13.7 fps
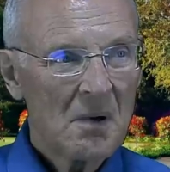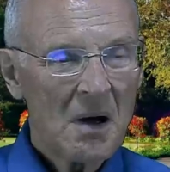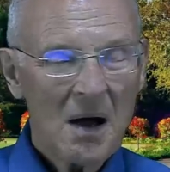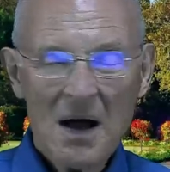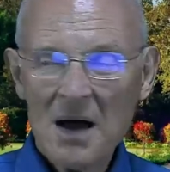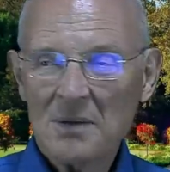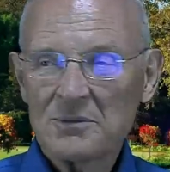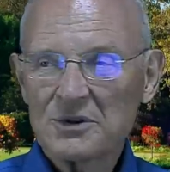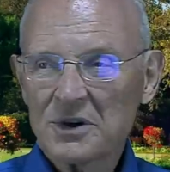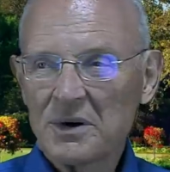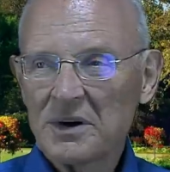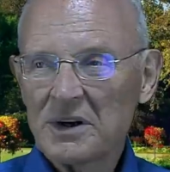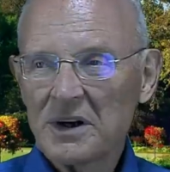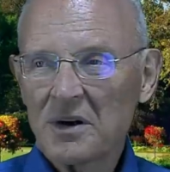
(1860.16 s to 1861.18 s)
I'm
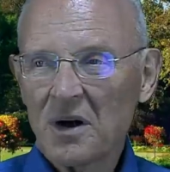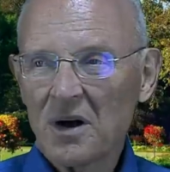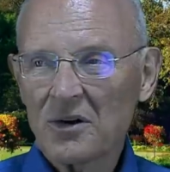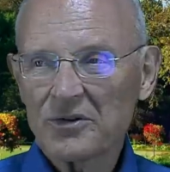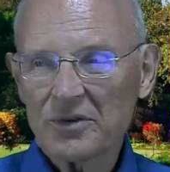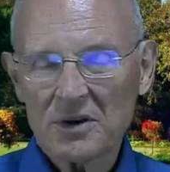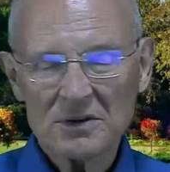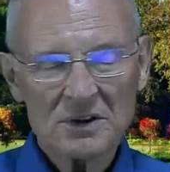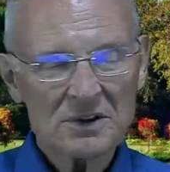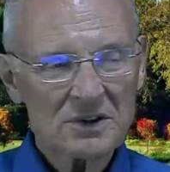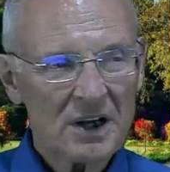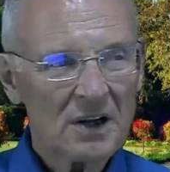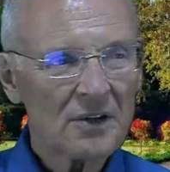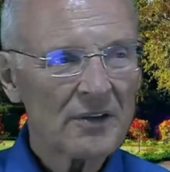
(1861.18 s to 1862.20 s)
sure he did all sorts of
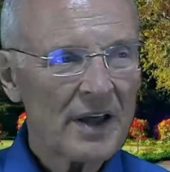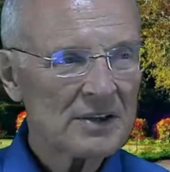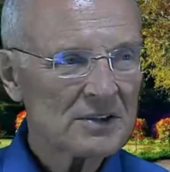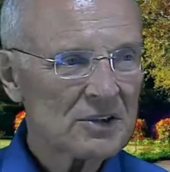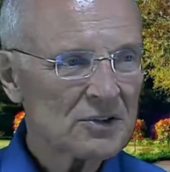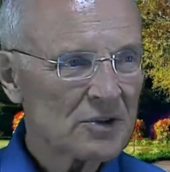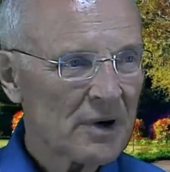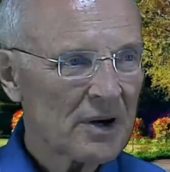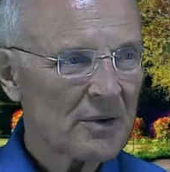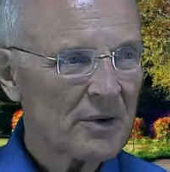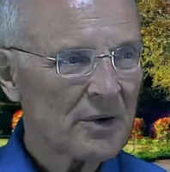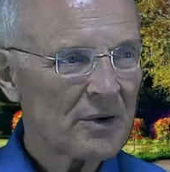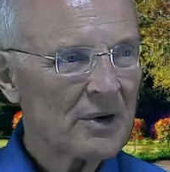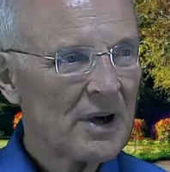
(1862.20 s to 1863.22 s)
subtle things to try
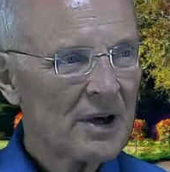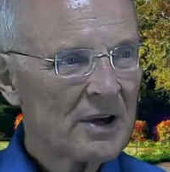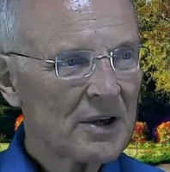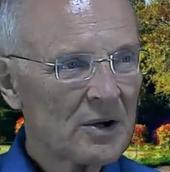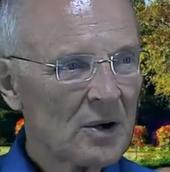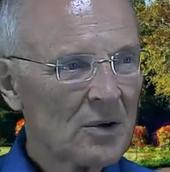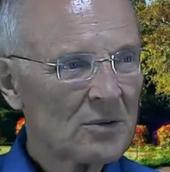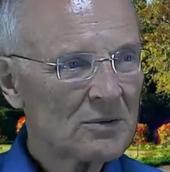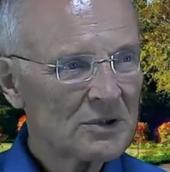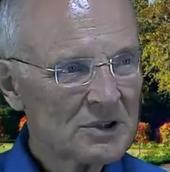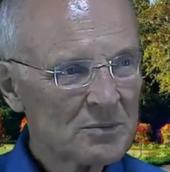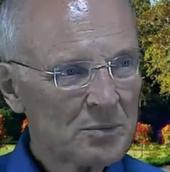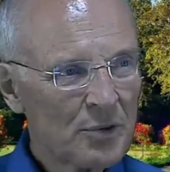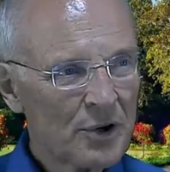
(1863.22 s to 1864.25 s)
to, you know,
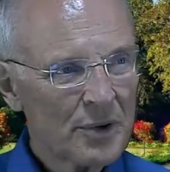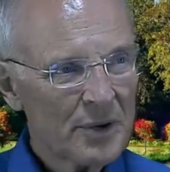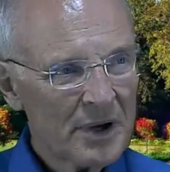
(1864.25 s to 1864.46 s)
just put her at